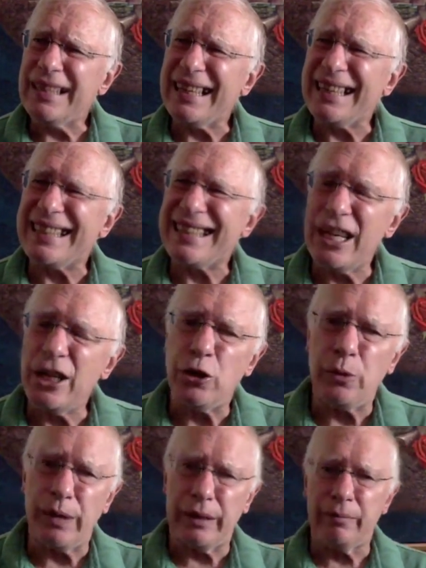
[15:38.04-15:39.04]
like
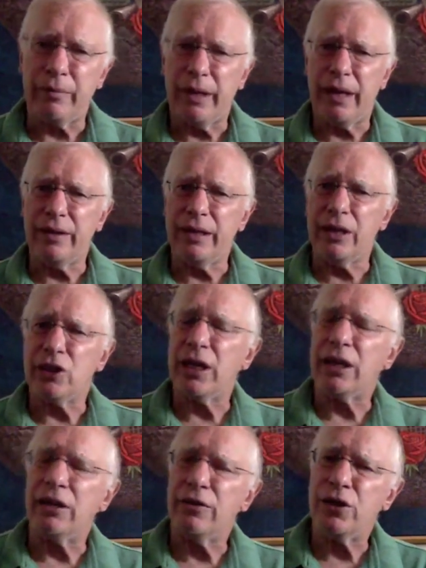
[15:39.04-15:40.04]
centering on the
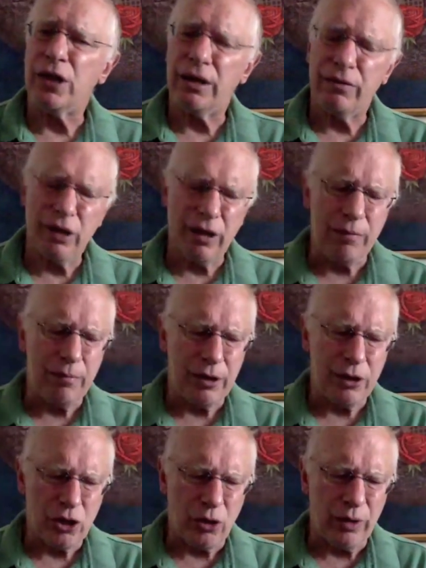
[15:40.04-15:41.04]
executive side of
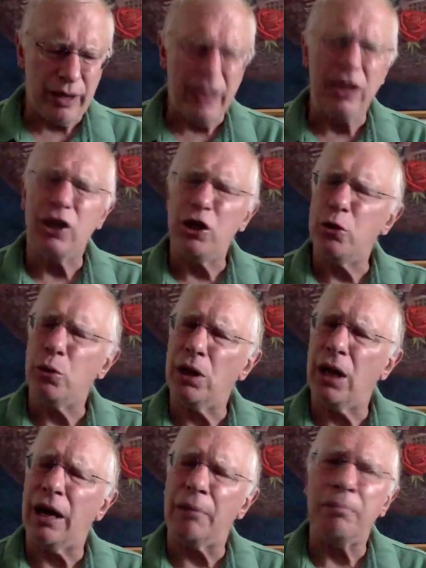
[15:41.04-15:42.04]
government. So he can do a
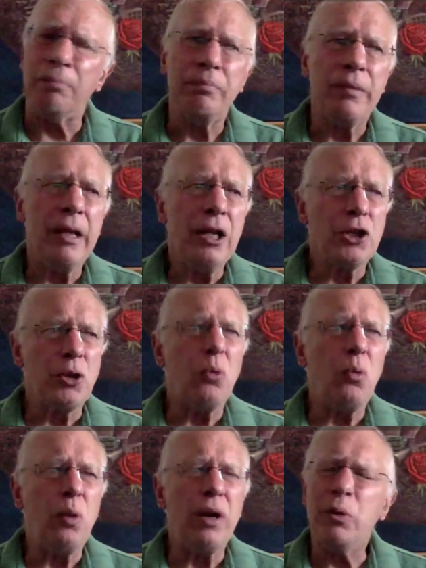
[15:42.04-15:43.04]
lot.
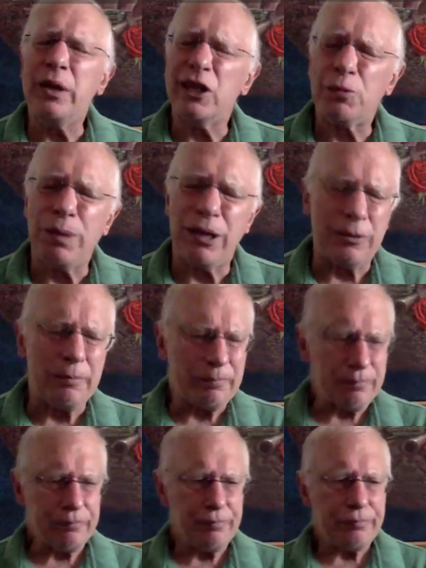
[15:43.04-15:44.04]
So what can we
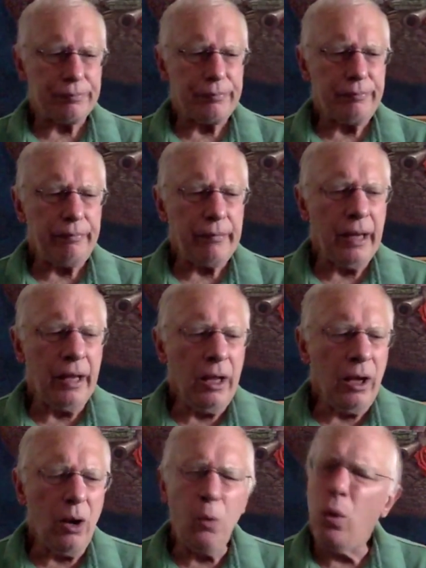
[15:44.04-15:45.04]
expect?
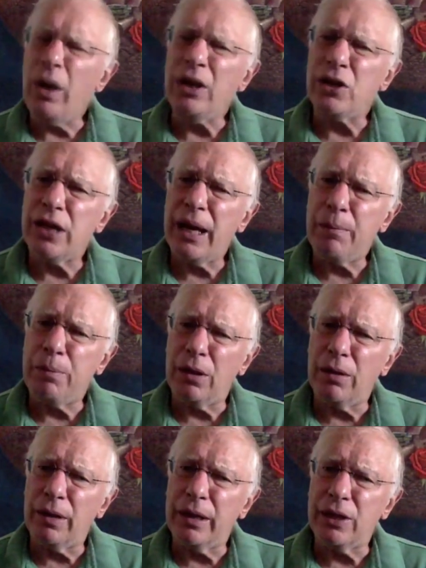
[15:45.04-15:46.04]
One
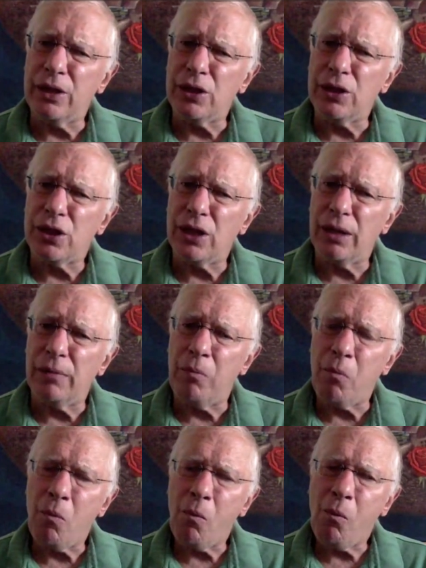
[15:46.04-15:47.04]
example is
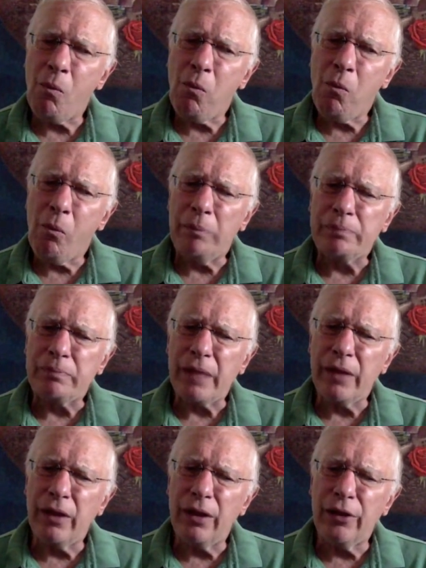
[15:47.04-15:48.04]
the
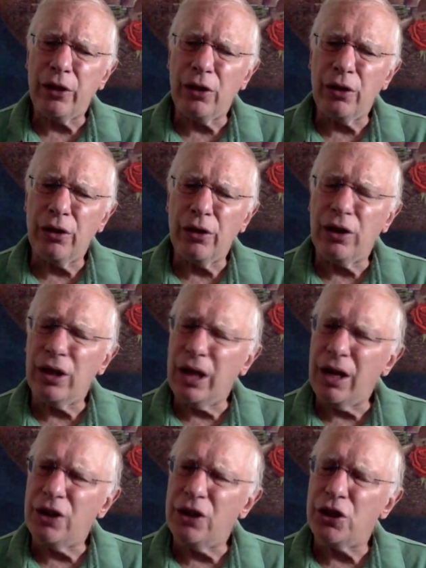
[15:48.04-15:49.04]

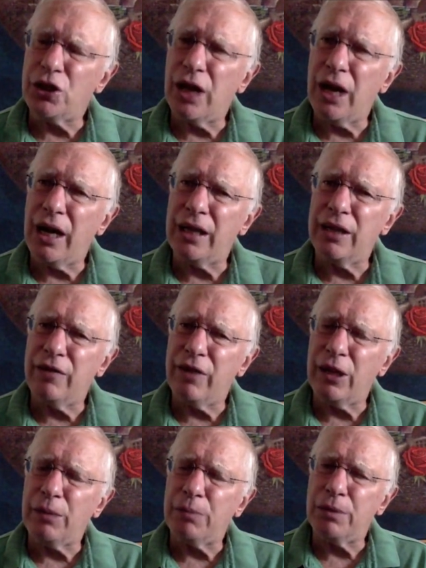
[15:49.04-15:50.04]
largest
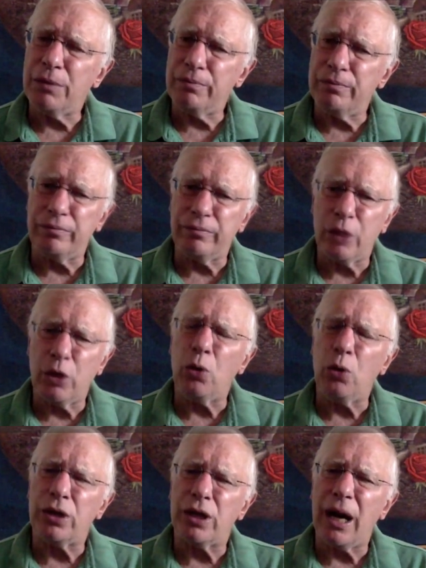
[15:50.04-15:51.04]
undeveloped
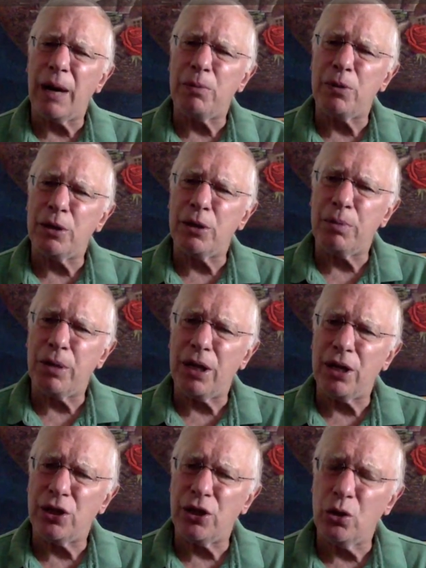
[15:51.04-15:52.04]
gold copper
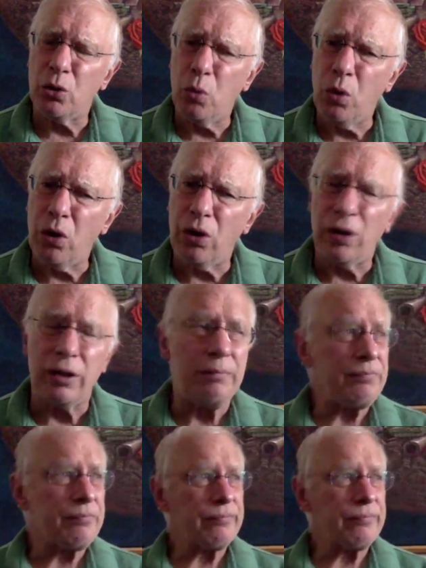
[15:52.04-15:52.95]
deposit in the world,